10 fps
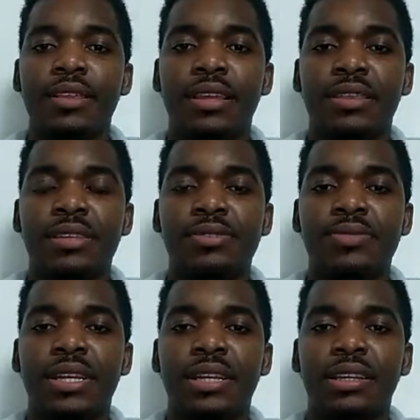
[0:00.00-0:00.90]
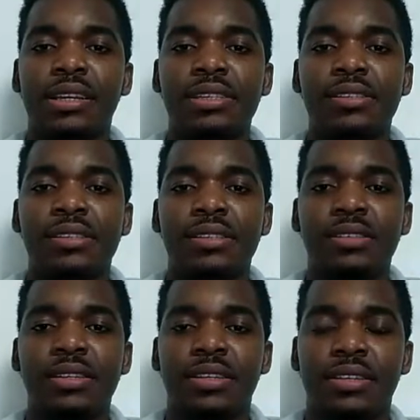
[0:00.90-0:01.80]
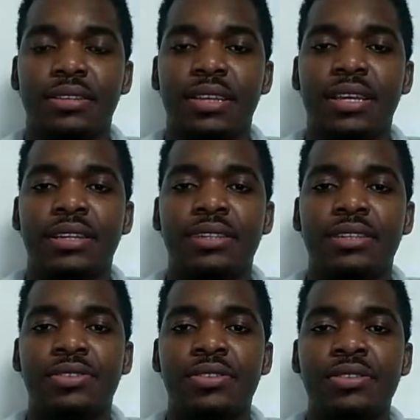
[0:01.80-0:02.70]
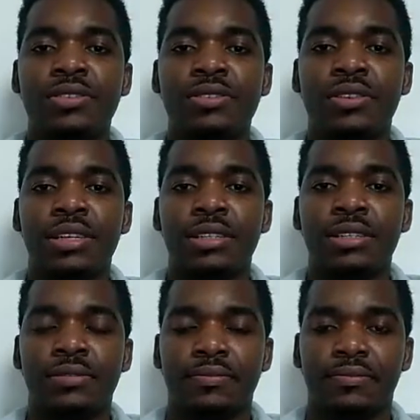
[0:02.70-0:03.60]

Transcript: that the swelling is cystic and it is not solid.